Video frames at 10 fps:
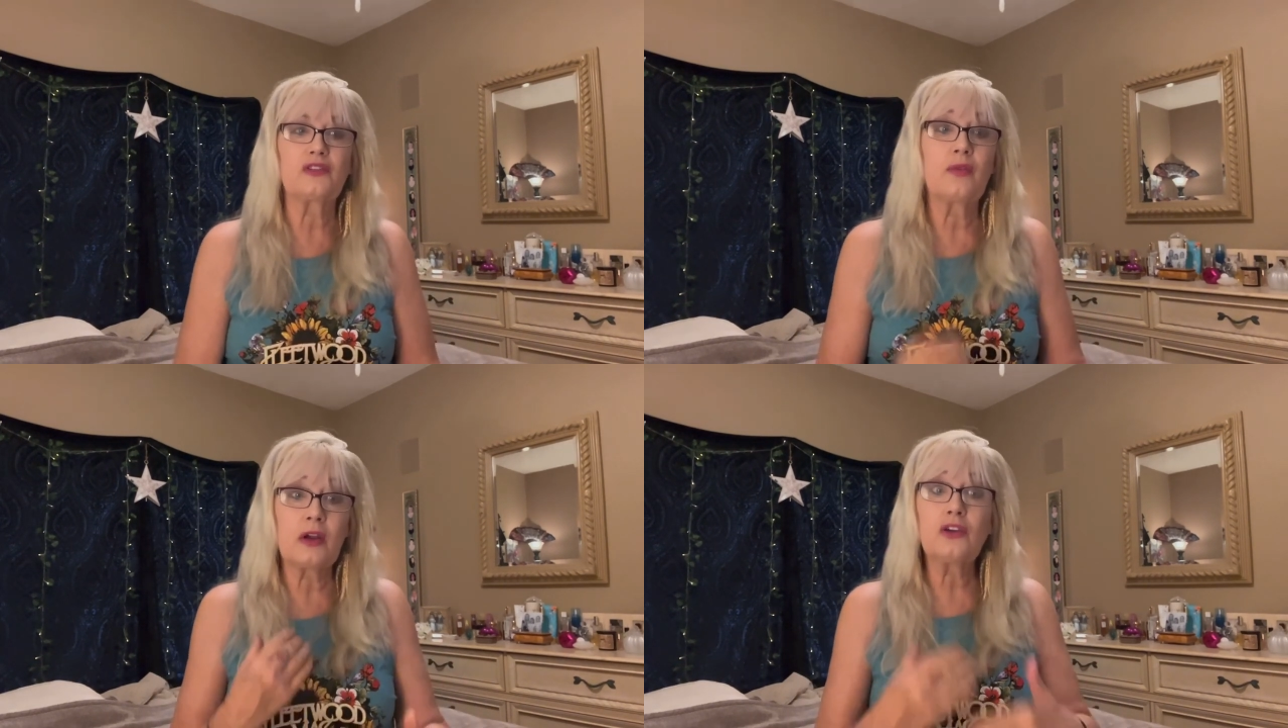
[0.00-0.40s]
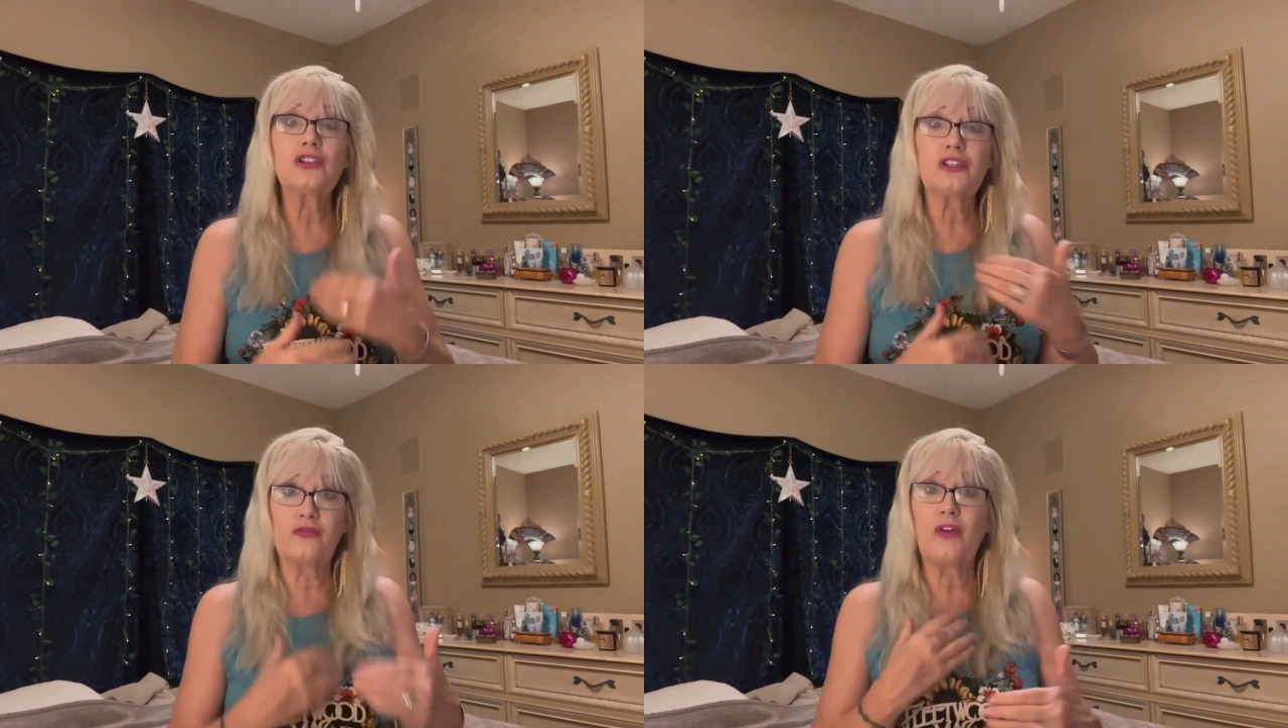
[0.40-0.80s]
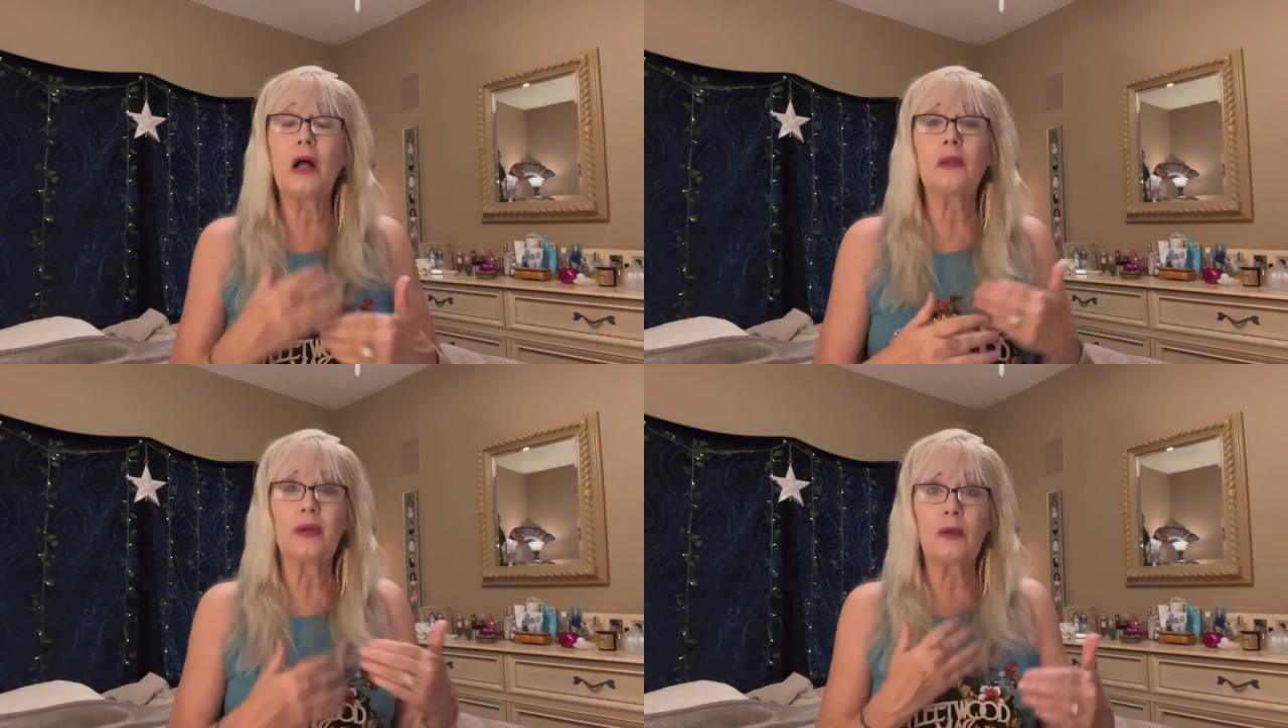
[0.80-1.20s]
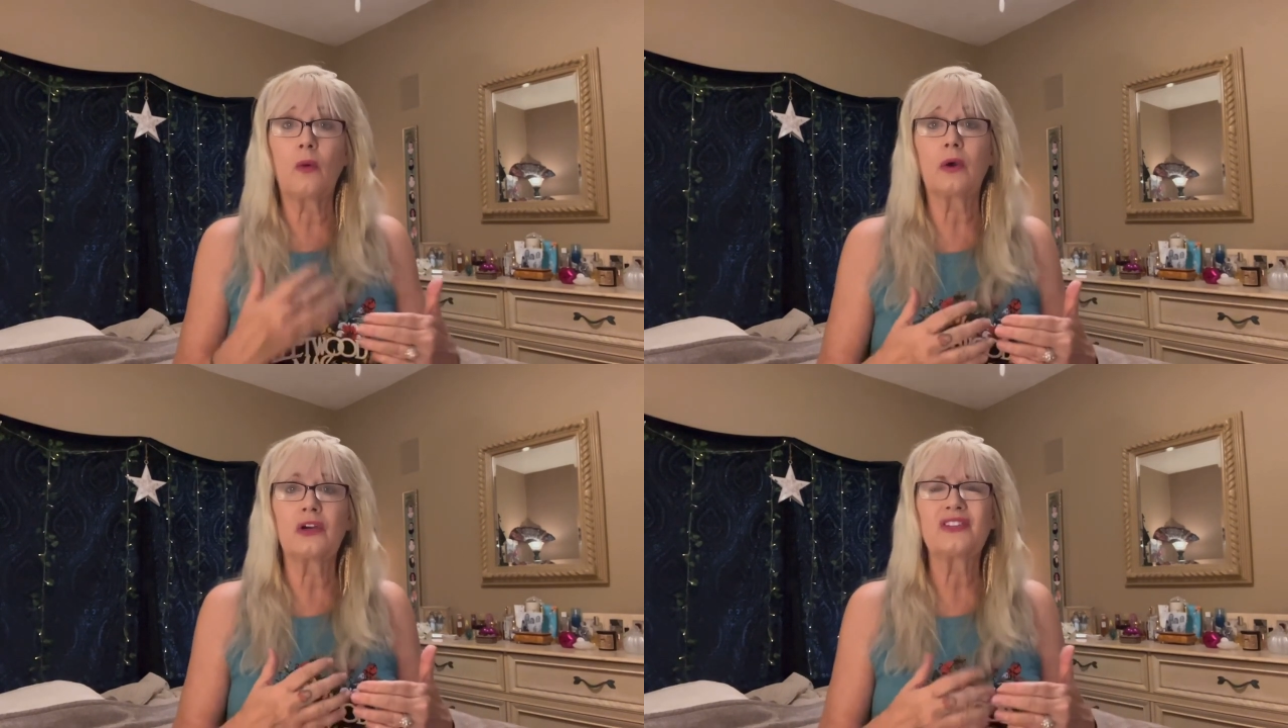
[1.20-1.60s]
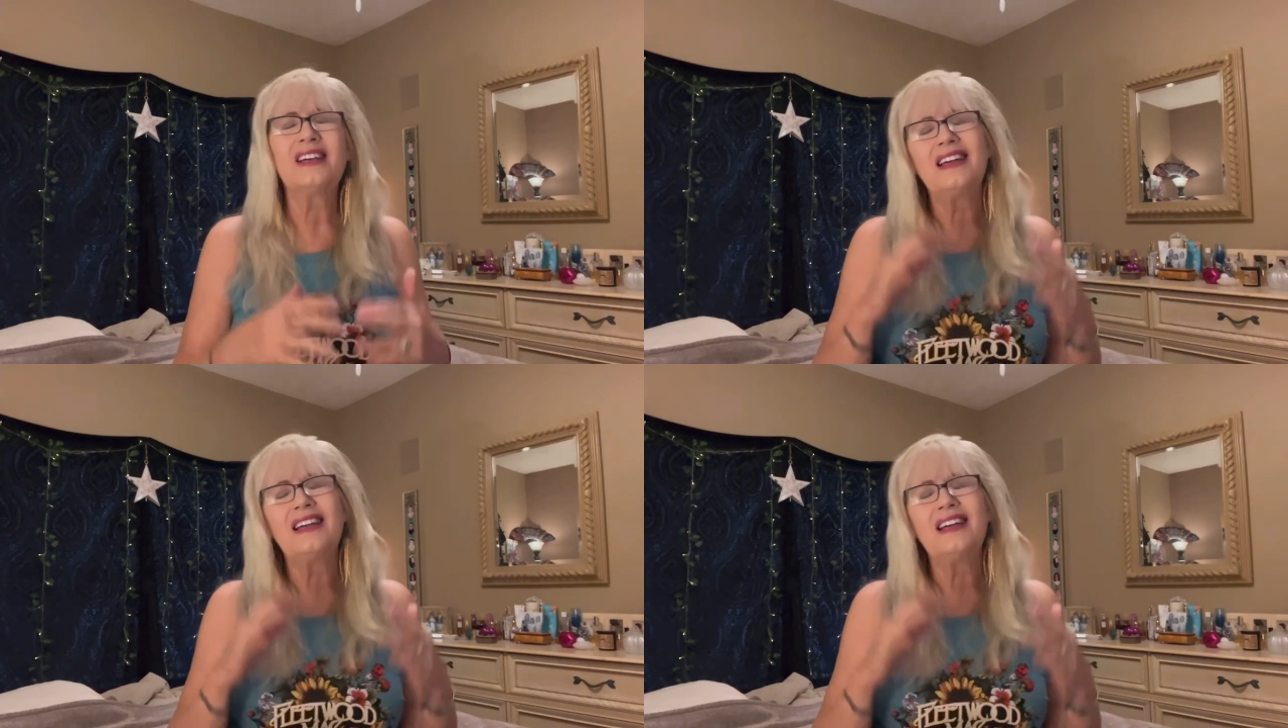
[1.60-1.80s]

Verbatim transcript: So they're just following orders.